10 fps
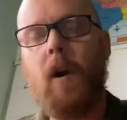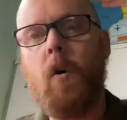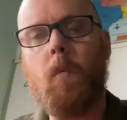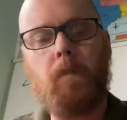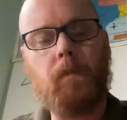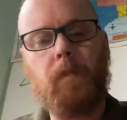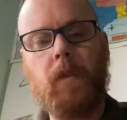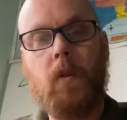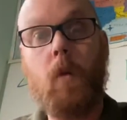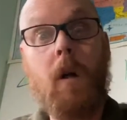home?
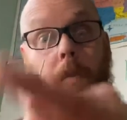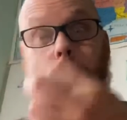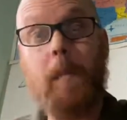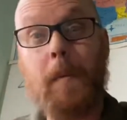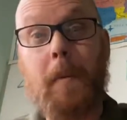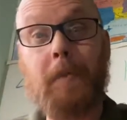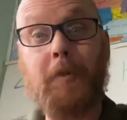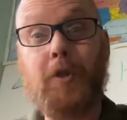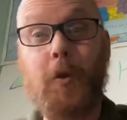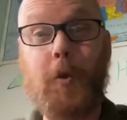Well, I'm about to
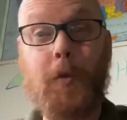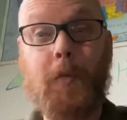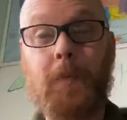show you.